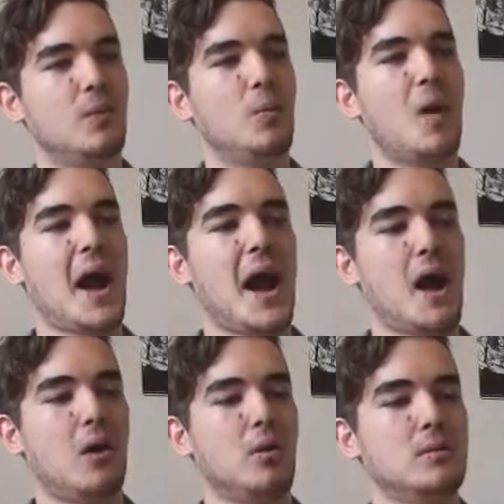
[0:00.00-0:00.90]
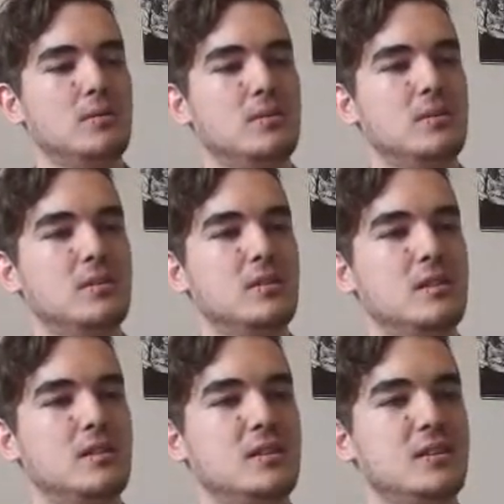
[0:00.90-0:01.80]
Wow.
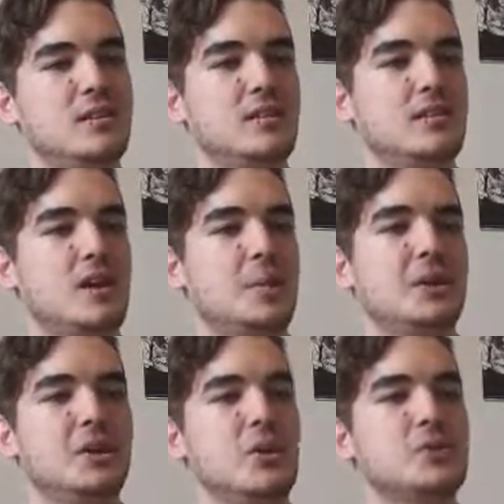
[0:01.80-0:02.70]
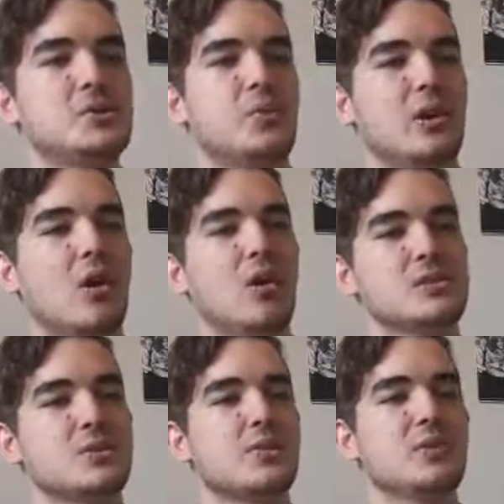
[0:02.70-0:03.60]
I mean, he knows who we are.
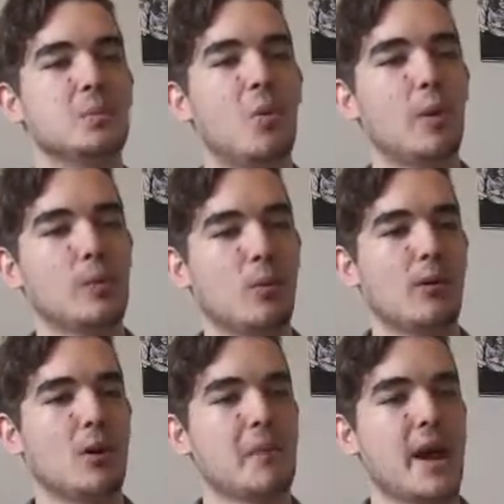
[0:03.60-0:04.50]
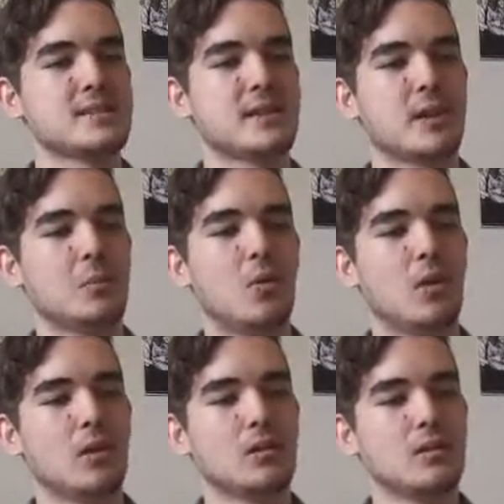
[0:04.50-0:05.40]
Is there even a point in wearing our masks
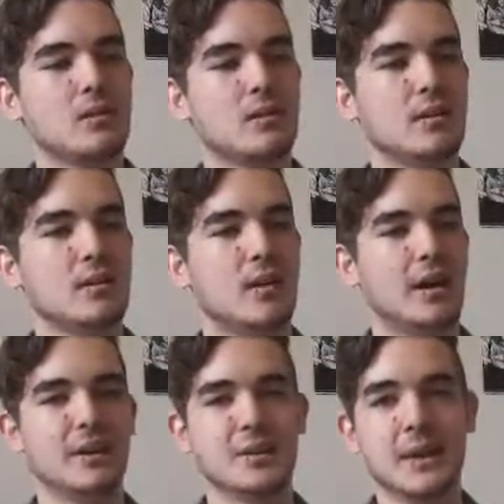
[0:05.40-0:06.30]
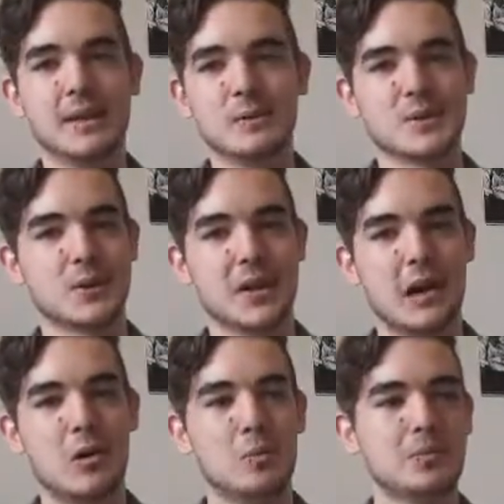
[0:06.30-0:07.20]
anymore? I didn't think that was going to
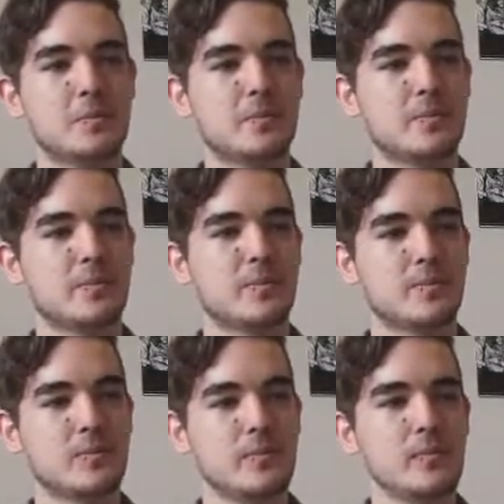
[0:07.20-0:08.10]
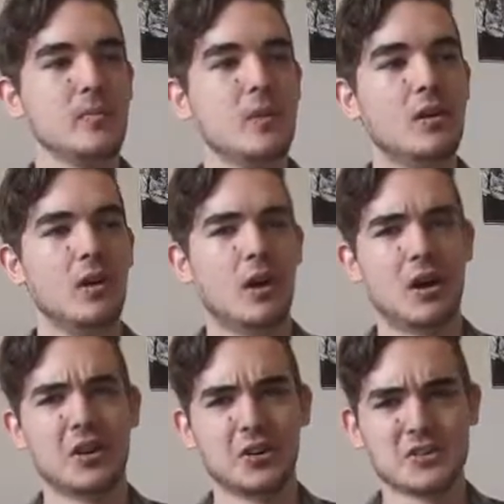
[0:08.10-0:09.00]
help.
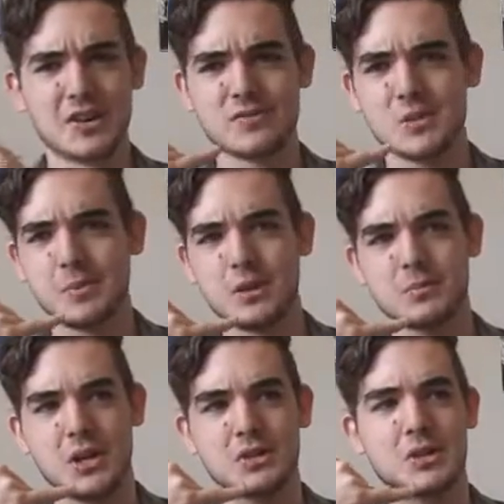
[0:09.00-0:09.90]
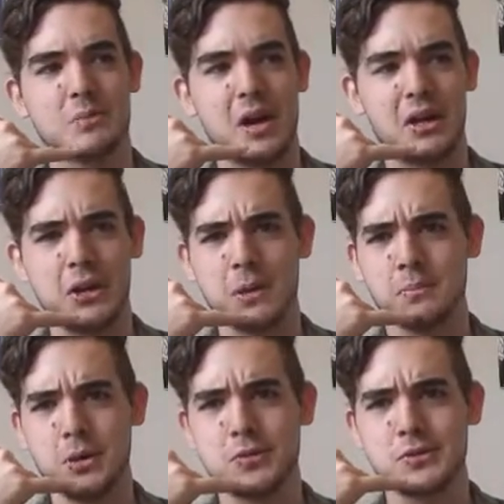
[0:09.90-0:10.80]
Yes, I've just been abducted by
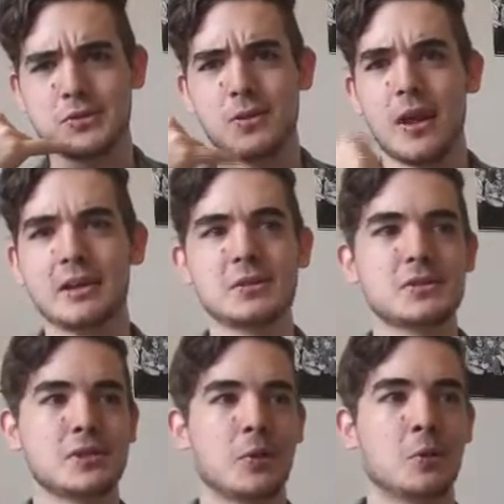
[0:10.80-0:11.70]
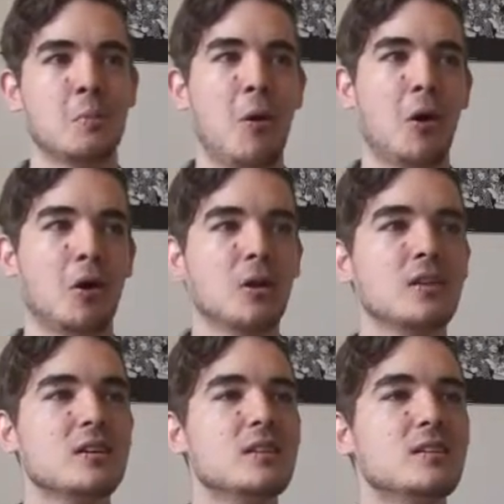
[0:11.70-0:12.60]
Kimbo Slice and Lamar.